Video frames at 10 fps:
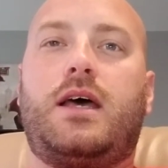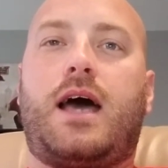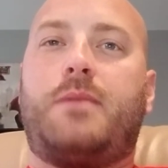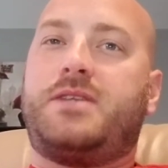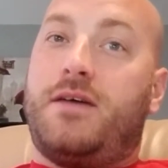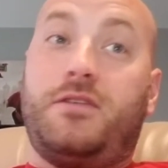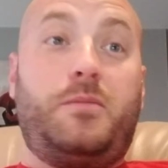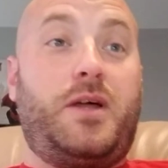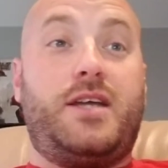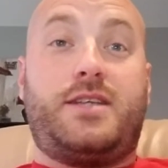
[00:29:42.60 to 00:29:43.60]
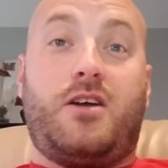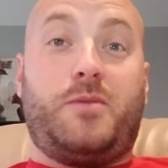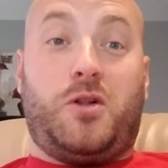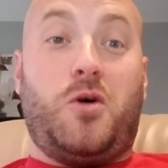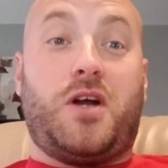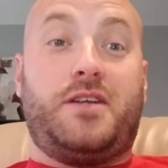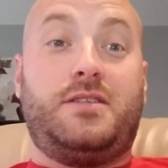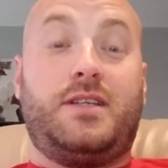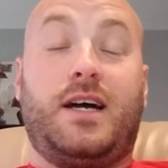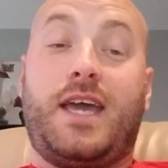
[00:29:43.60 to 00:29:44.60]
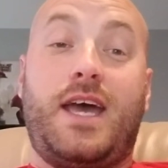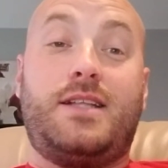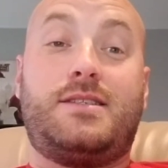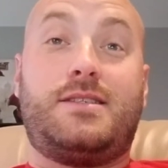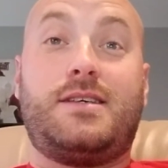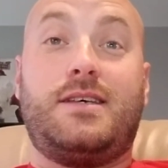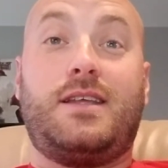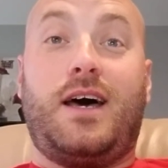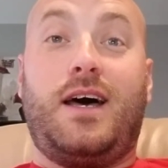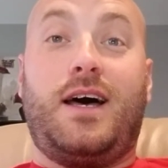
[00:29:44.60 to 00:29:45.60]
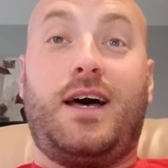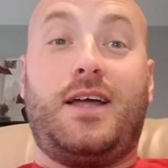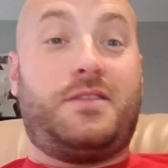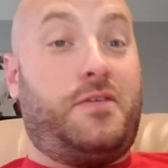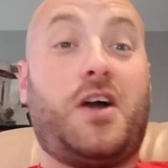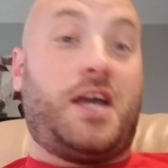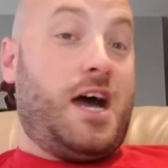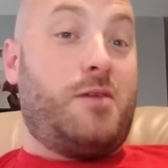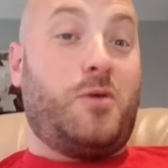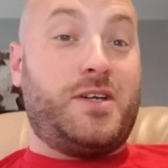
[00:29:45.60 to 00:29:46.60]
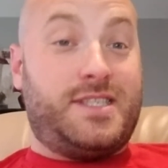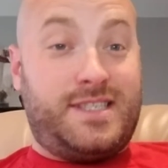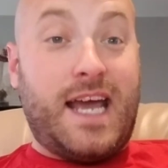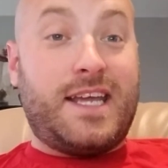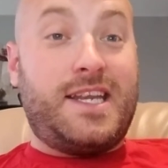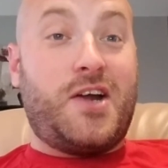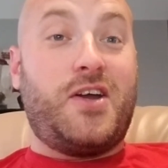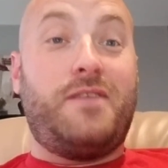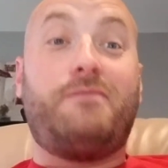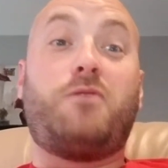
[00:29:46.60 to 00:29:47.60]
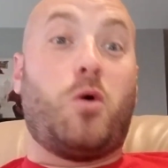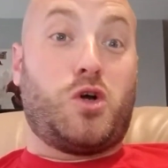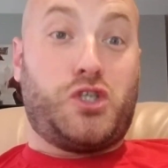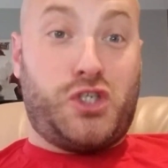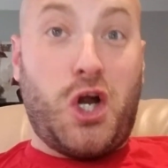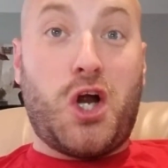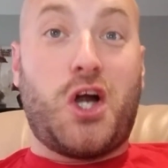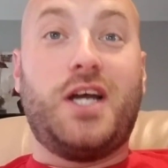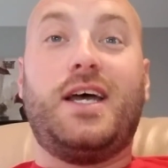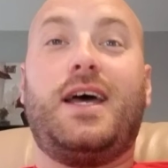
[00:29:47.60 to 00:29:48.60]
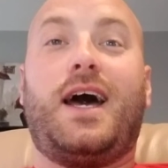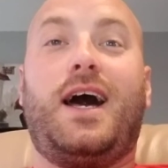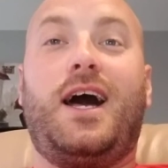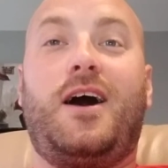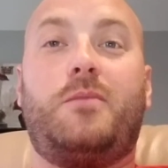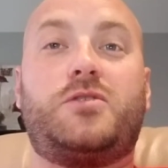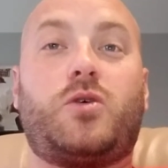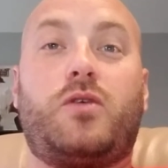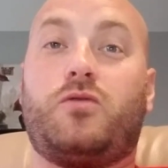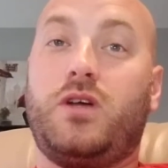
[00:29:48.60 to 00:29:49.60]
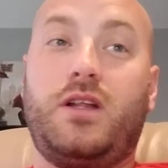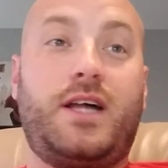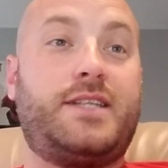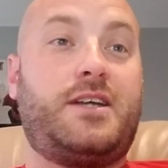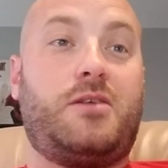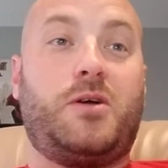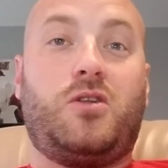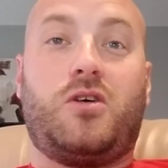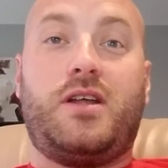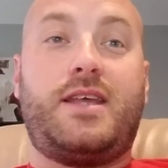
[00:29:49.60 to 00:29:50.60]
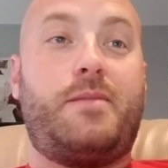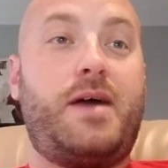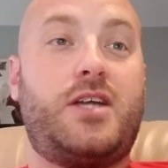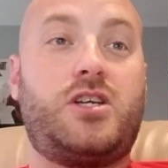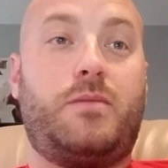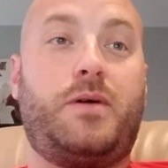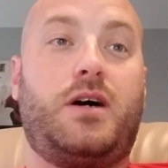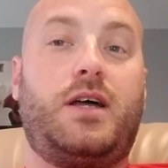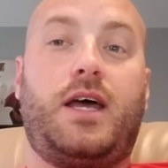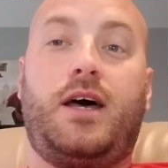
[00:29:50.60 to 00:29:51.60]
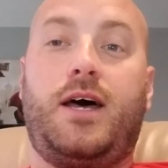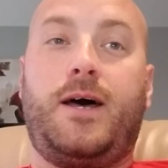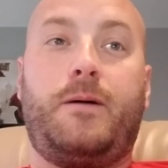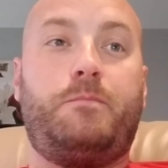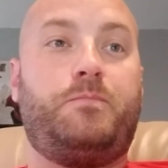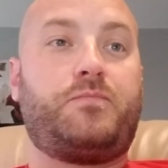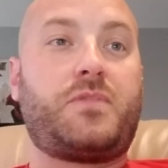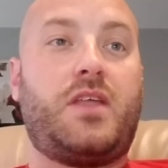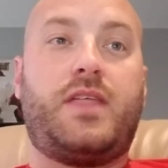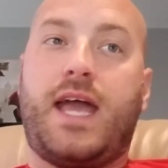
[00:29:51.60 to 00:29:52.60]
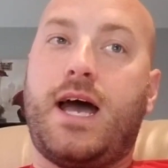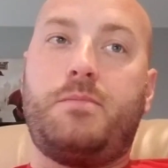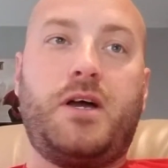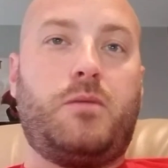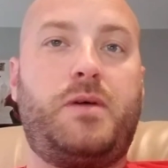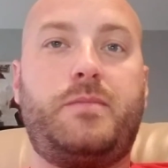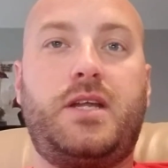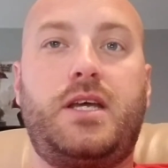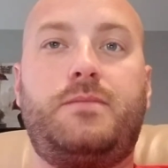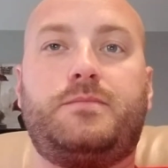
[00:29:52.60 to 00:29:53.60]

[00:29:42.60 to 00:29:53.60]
I'm definitely playing Terry McLaurin against the fucking Cowboys secondary for sure. So I really like Terry McLaurin in that matchup. If they got Michael Pittman in,